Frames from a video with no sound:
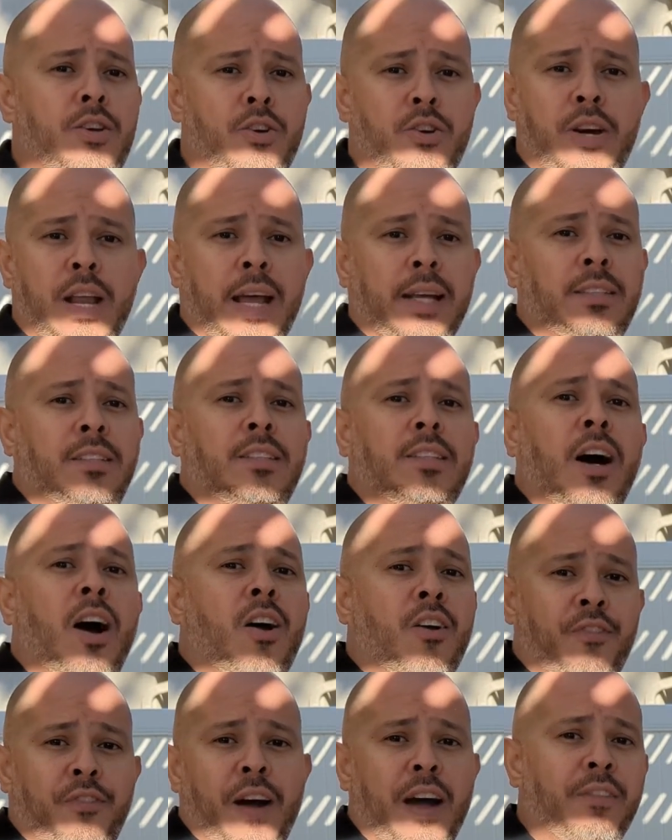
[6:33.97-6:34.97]
your debts
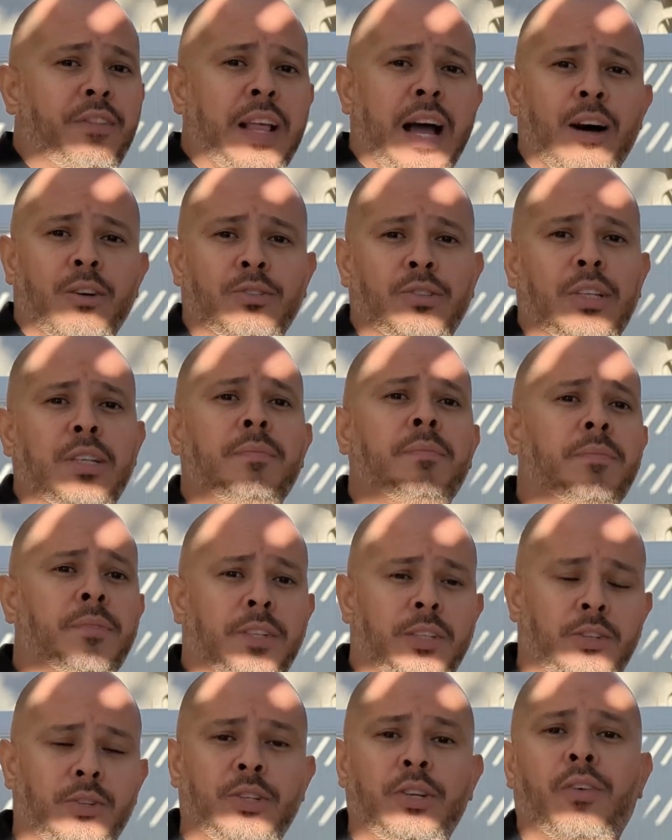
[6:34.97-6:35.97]
are $5,000.
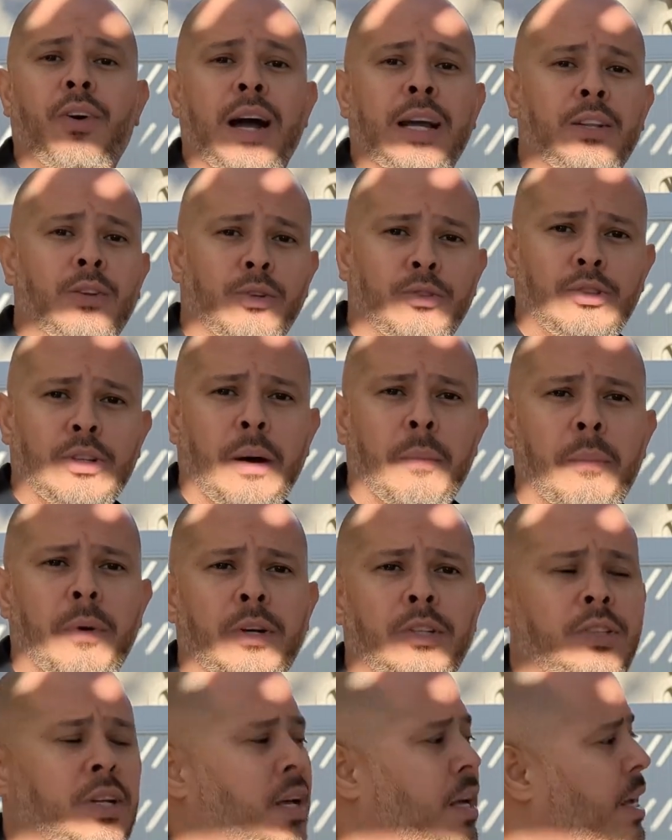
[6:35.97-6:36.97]
You divide those
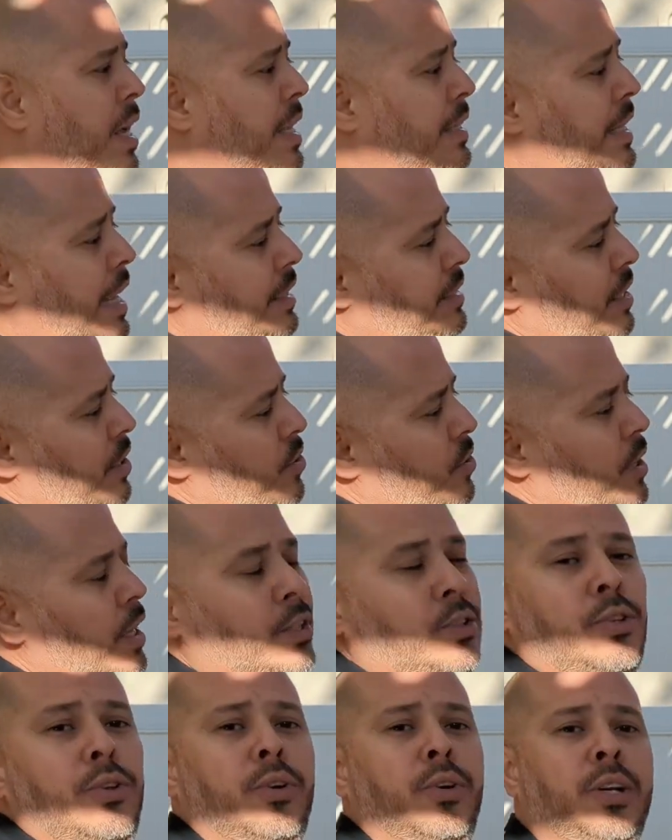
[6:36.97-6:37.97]
numbers, and that's how you
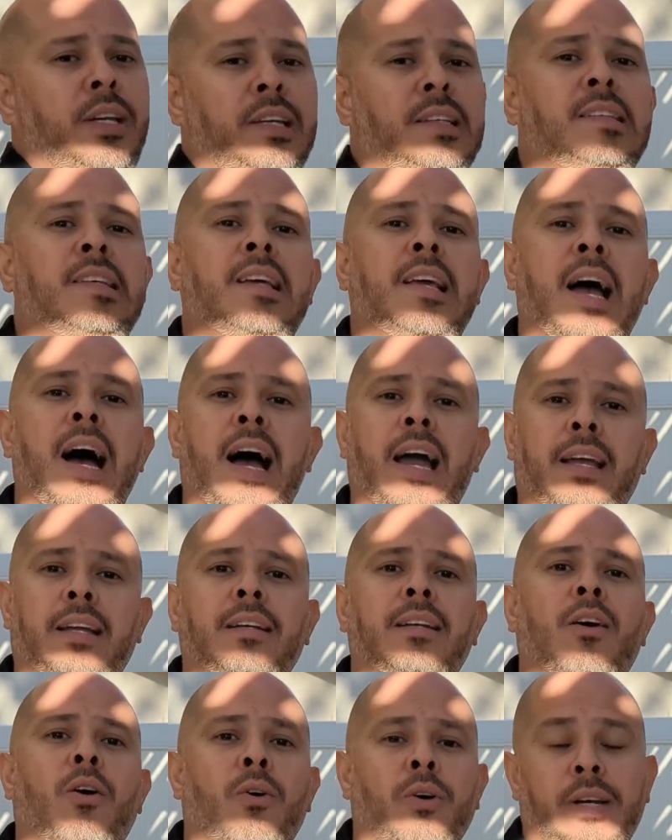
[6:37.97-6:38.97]
get to your DTI
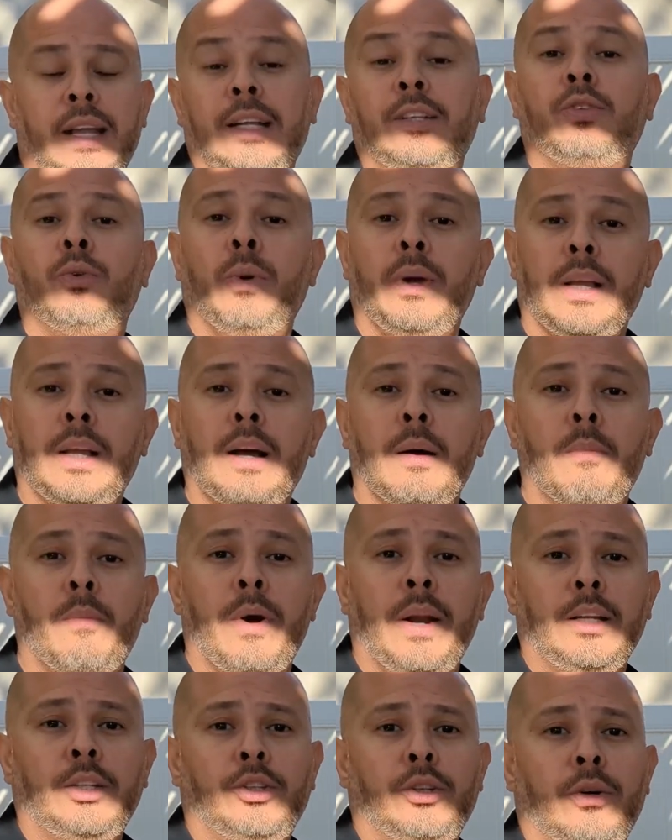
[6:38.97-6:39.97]
or debt to
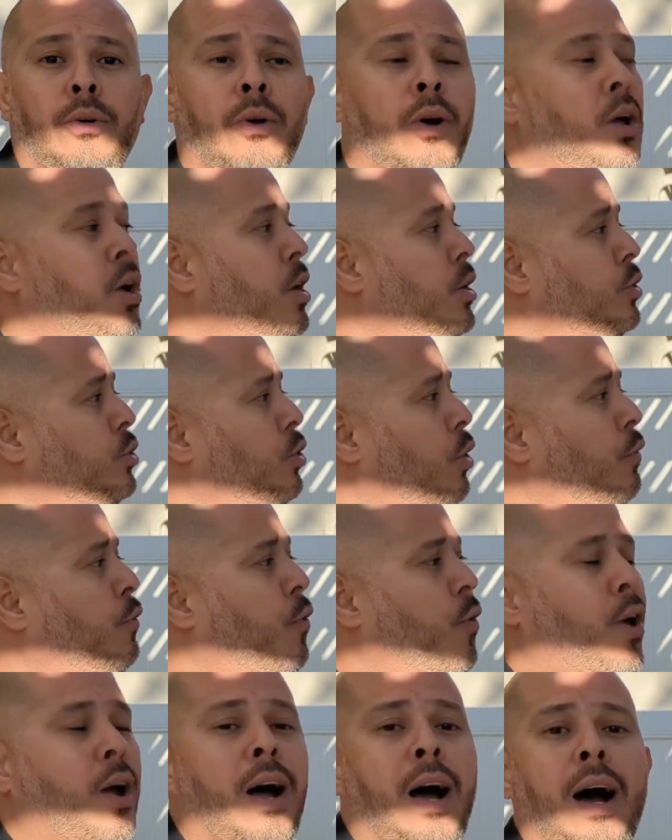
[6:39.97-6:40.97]
income ratio. So
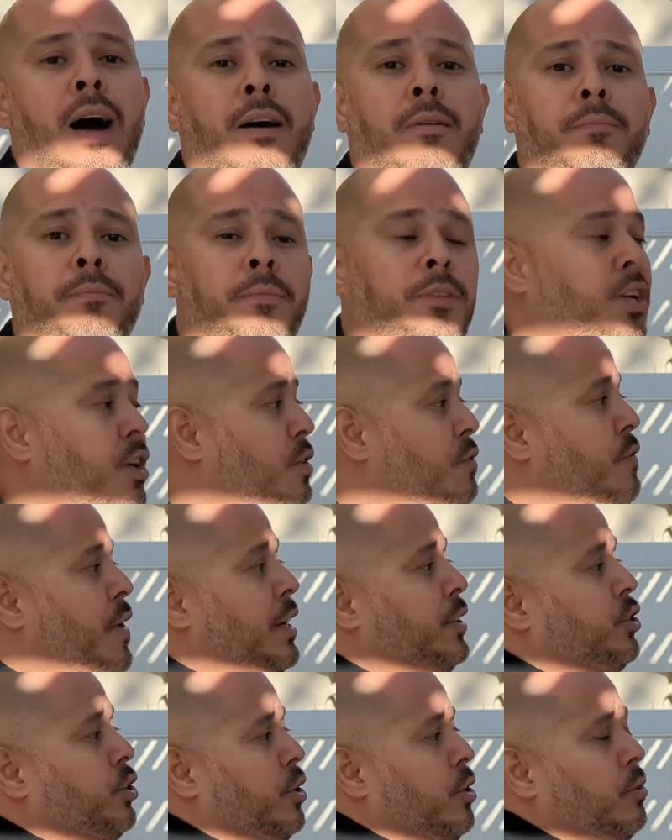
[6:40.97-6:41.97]
for a
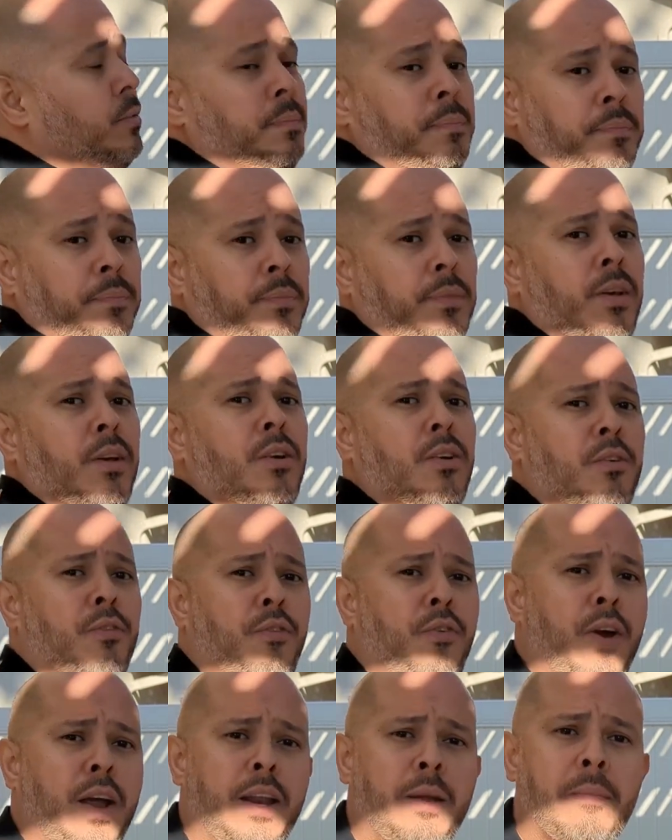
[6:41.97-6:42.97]
conventional
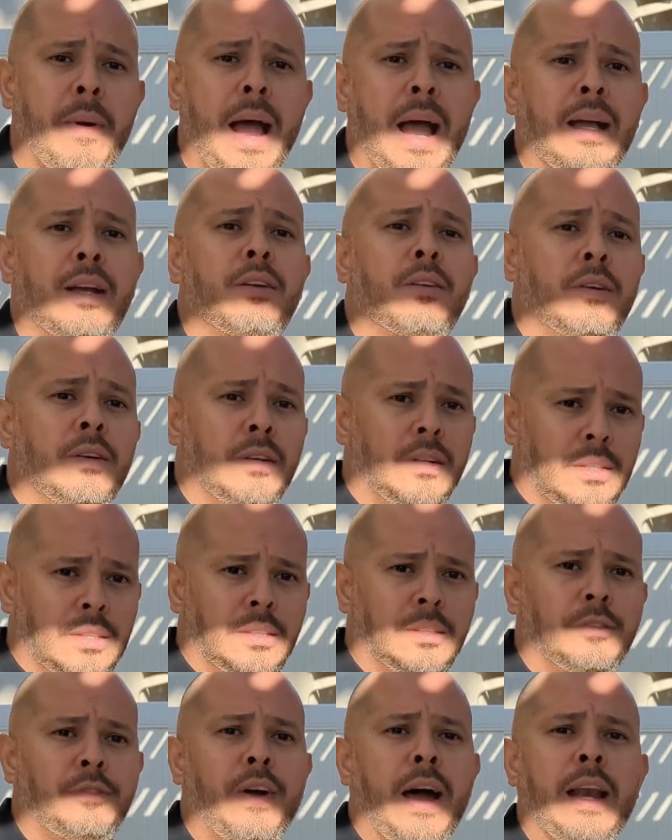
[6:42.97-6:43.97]
Freddie Mac,
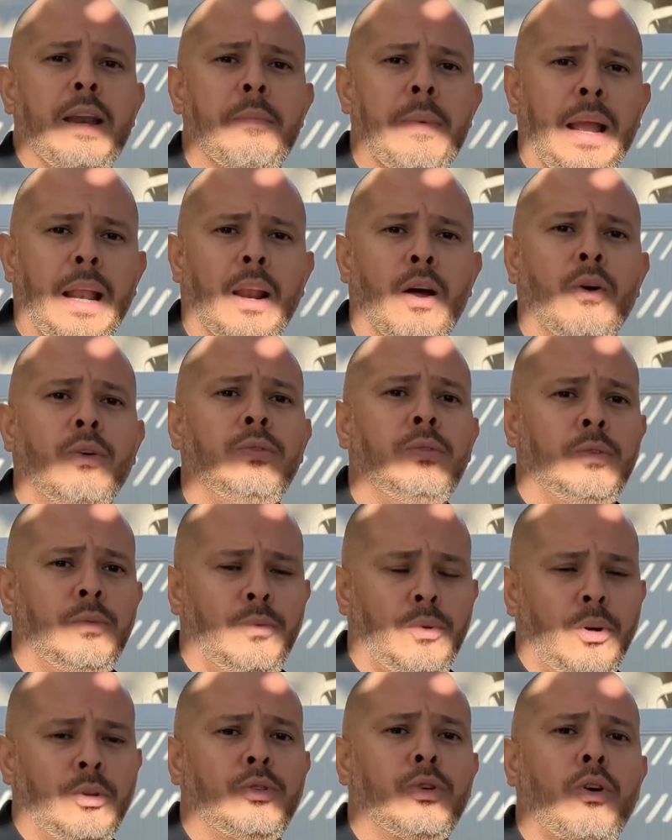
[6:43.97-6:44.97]
Fannie Mae loan,
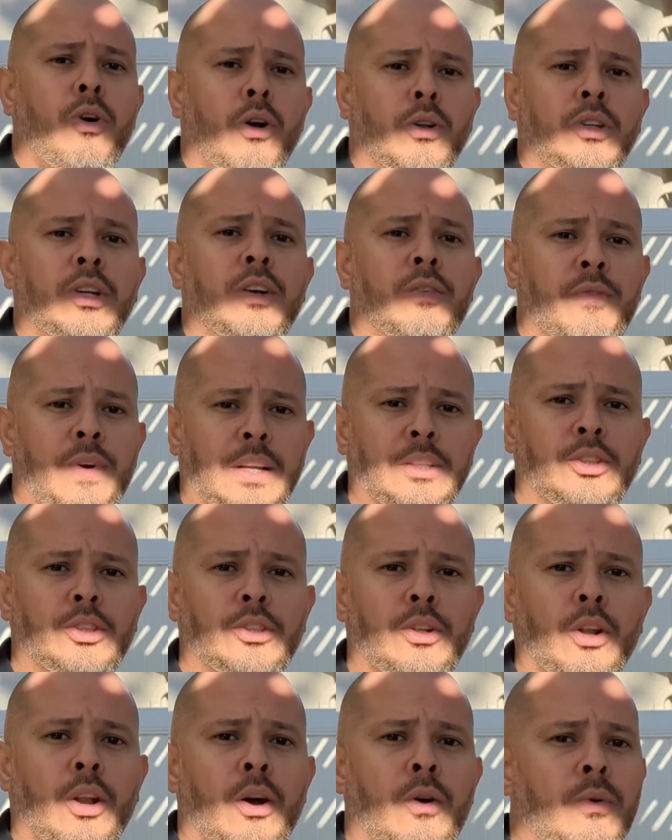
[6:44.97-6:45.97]
also called
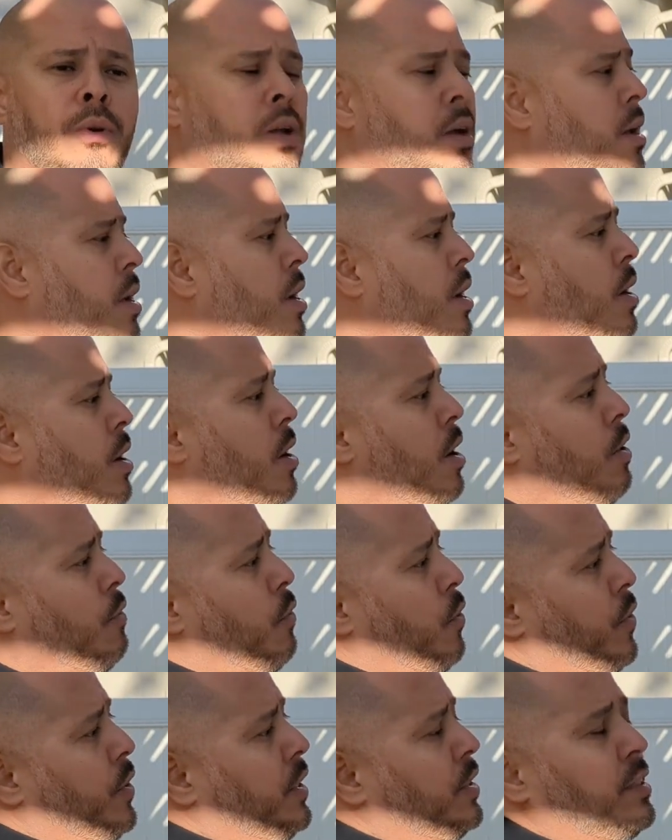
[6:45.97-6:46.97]
conventional loan,
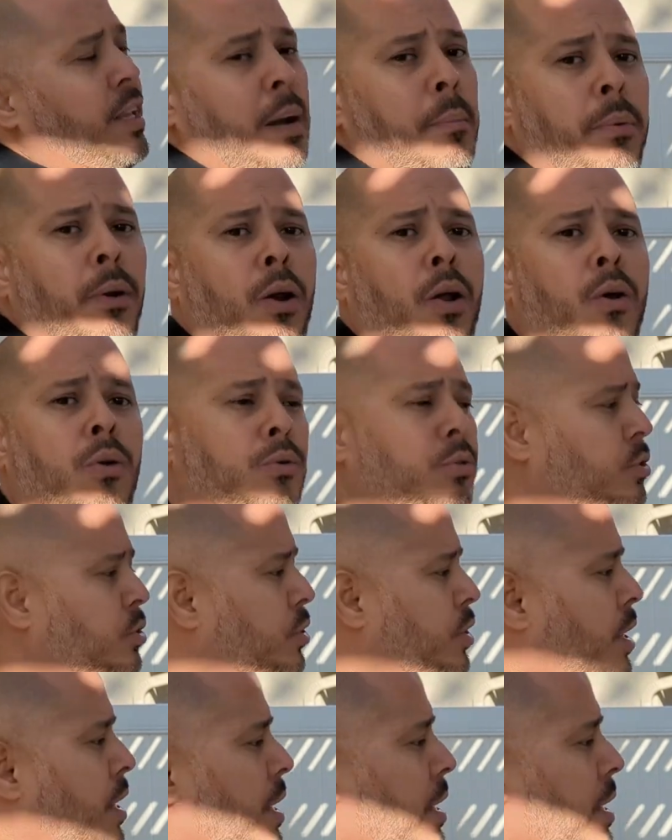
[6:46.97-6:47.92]
for these type of loans,